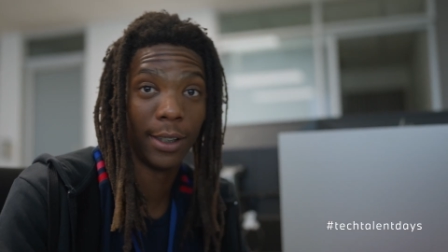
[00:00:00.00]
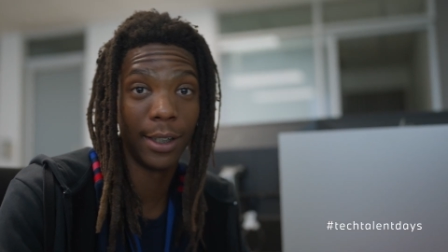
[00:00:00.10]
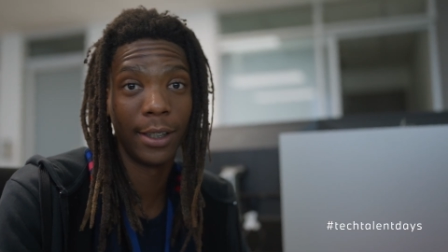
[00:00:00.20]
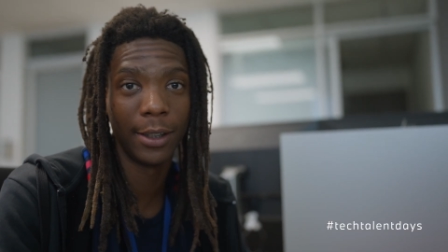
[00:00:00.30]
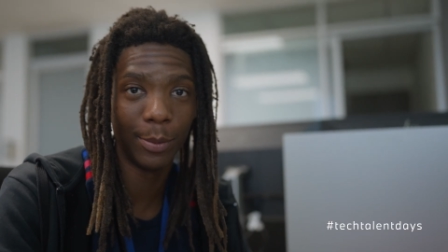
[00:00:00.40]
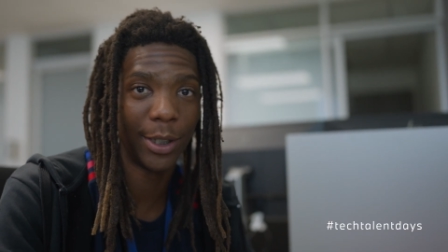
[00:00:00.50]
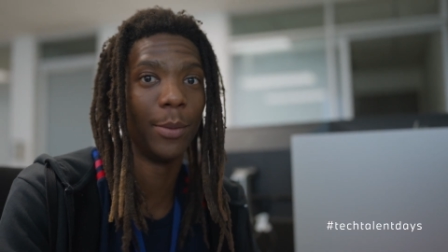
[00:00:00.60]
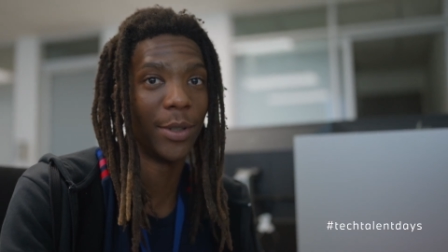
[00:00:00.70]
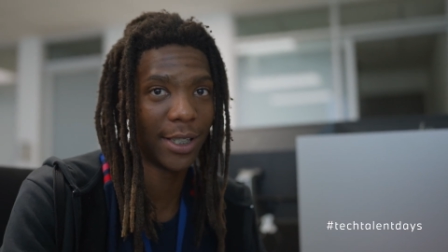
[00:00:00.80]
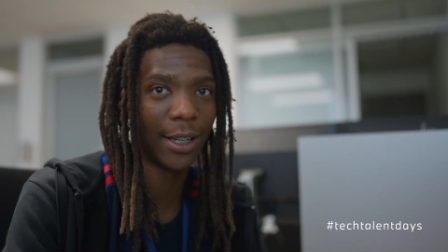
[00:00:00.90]
Hi, my
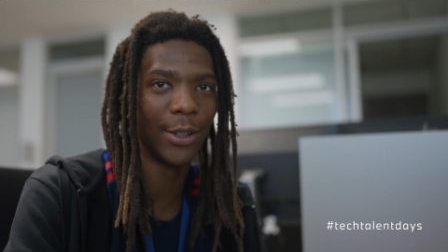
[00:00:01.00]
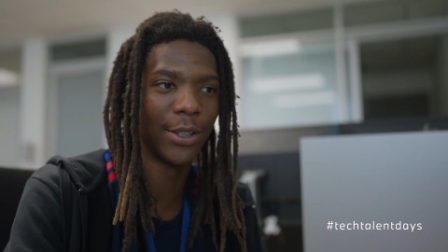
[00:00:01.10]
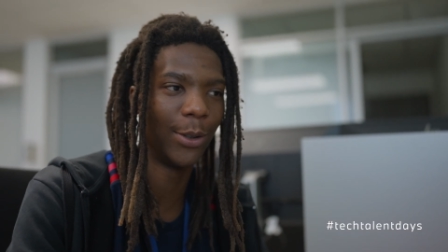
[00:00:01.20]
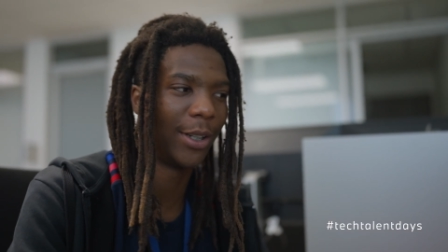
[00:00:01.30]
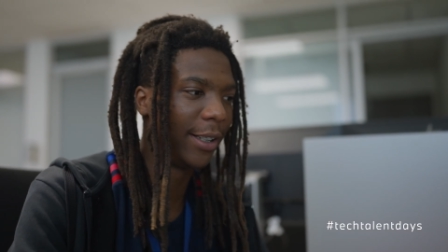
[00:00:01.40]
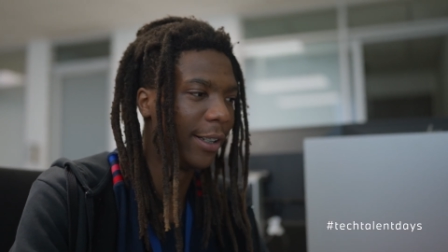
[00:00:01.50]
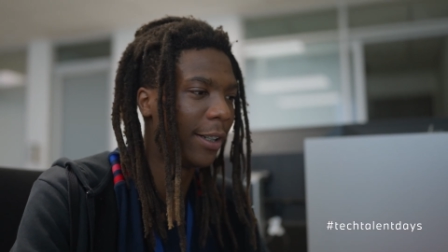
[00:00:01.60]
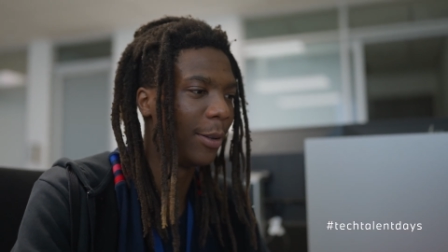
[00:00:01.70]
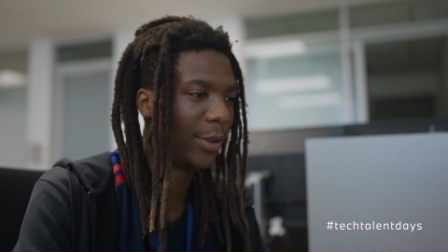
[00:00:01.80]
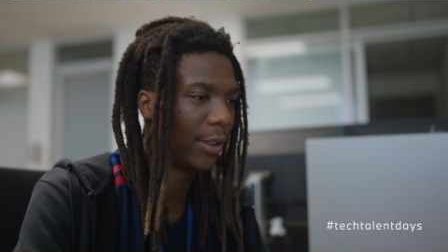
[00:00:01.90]
name is Tato Solane.
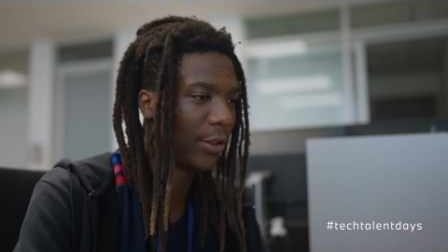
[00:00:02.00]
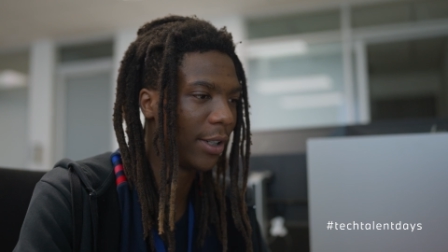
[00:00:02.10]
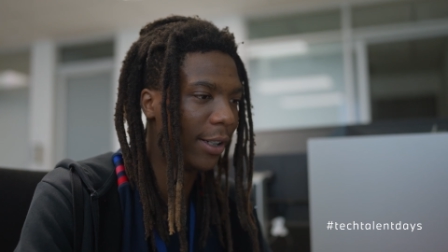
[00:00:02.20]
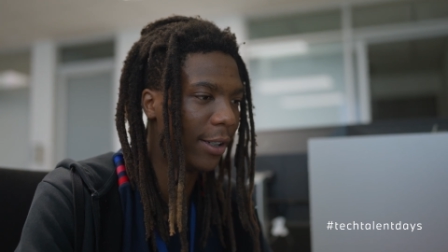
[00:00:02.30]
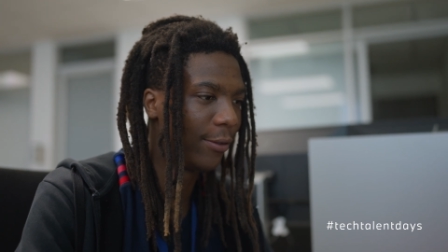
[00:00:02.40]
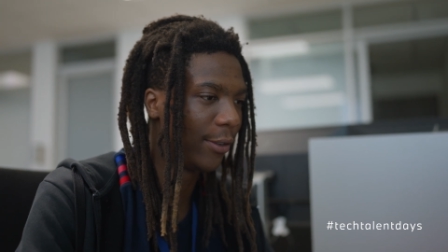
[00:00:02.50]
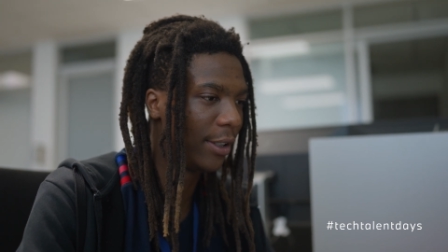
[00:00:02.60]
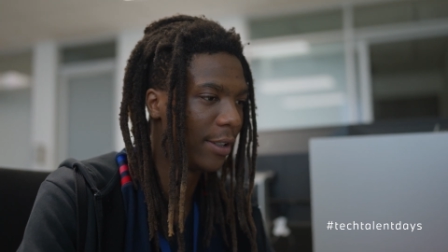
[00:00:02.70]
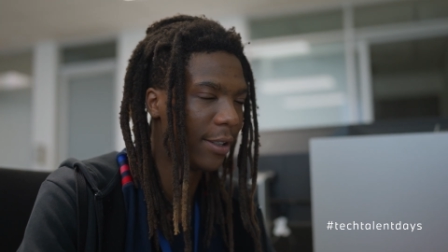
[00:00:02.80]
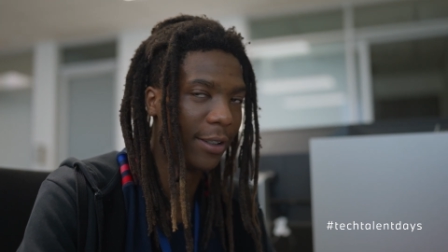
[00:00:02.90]
I'm here trying out for
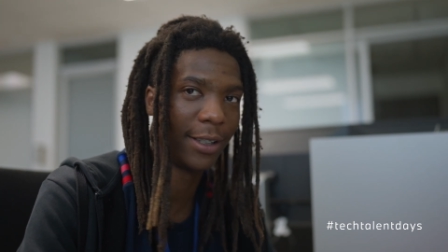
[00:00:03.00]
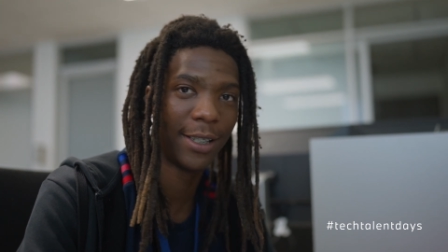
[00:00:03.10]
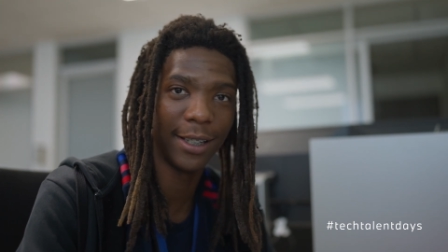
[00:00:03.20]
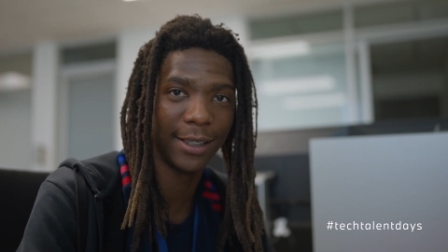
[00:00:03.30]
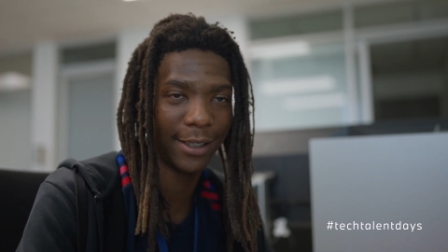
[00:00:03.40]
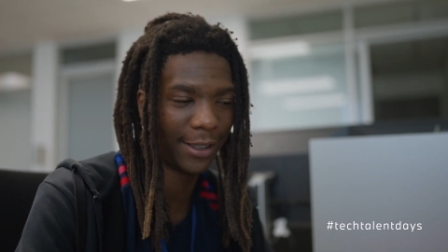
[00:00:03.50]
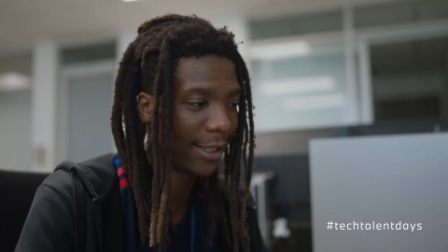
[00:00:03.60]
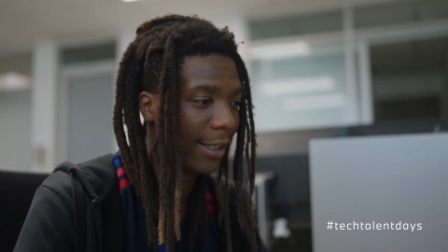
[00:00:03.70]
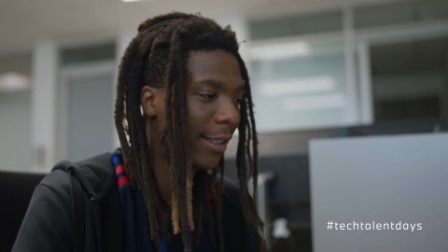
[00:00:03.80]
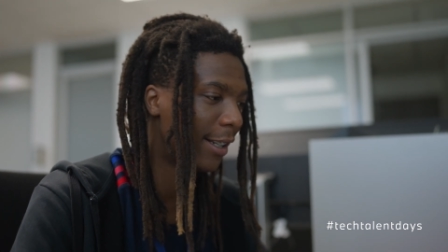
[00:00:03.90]
this uh, Tech
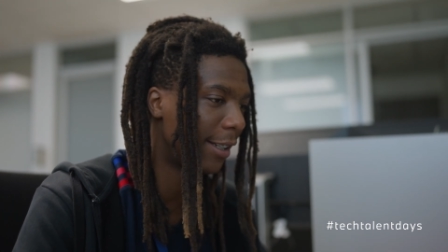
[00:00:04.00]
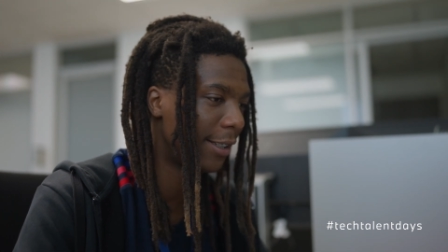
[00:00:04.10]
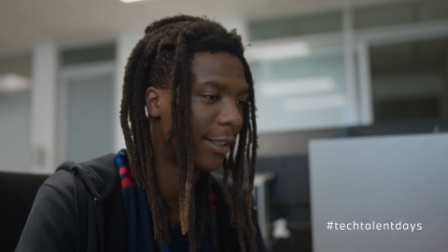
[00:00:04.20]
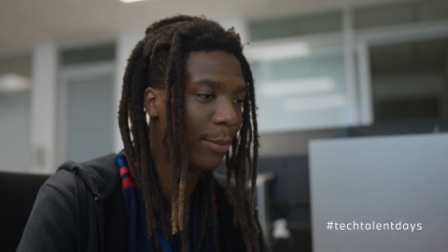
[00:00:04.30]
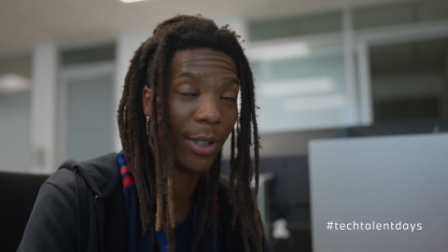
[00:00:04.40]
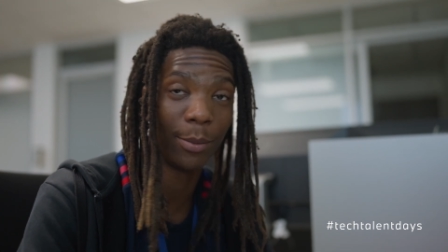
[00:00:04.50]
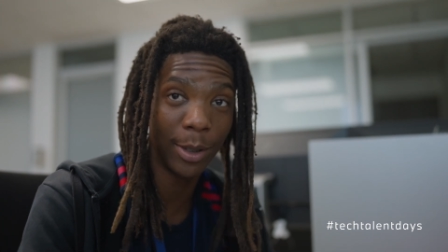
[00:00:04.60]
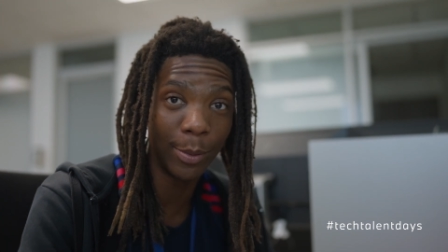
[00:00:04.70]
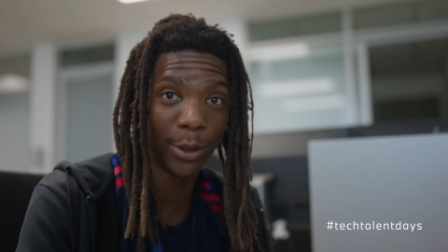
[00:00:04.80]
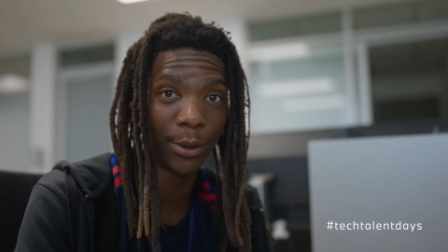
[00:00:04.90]
Talent Day here at
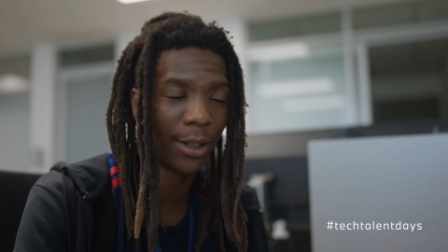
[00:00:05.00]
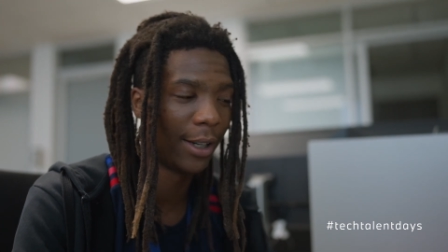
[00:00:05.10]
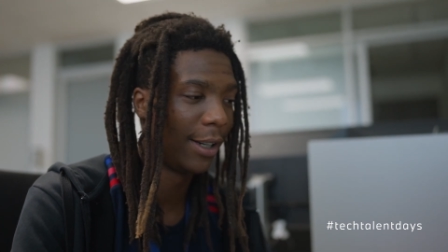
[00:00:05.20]
BMW.